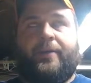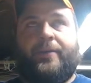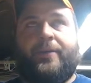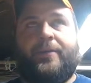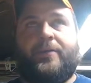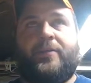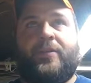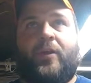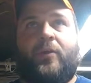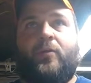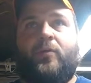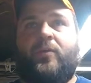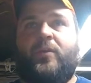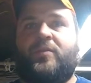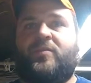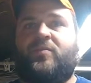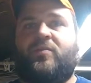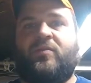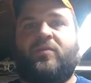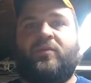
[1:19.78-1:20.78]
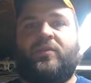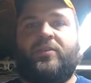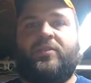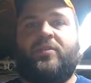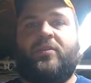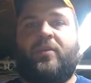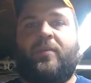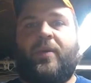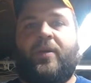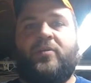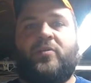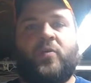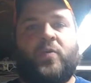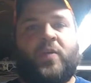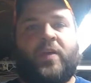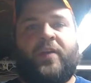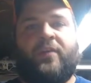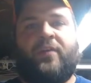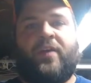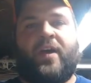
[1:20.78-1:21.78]
So this one only took about
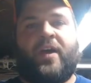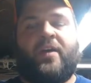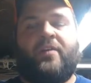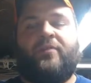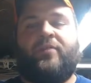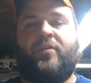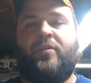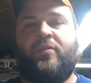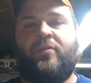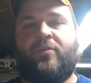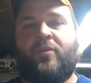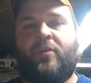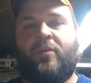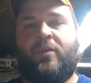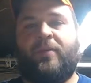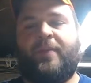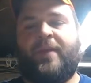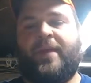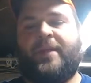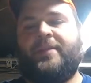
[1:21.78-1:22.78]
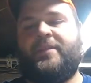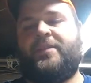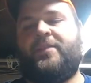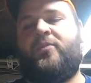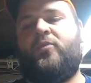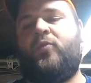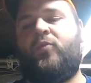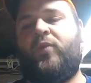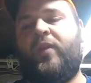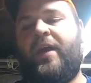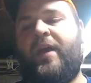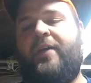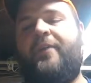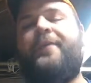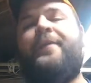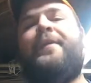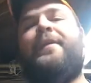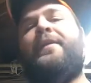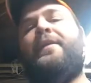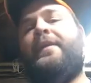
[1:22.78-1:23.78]
25-30 minutes to cool
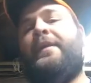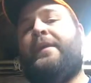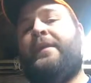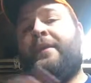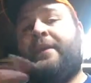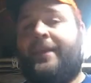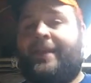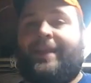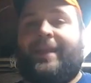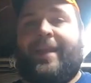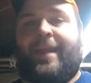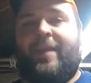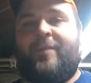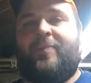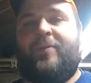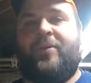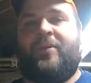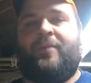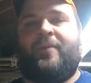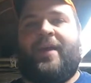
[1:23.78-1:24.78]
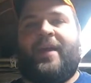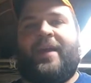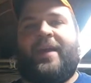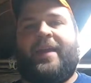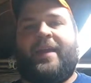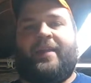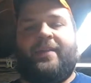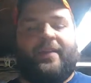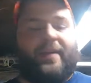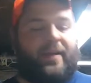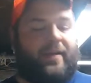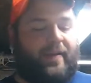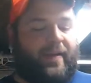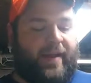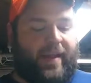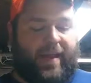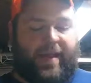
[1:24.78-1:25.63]
down. And then I'd put it back in there.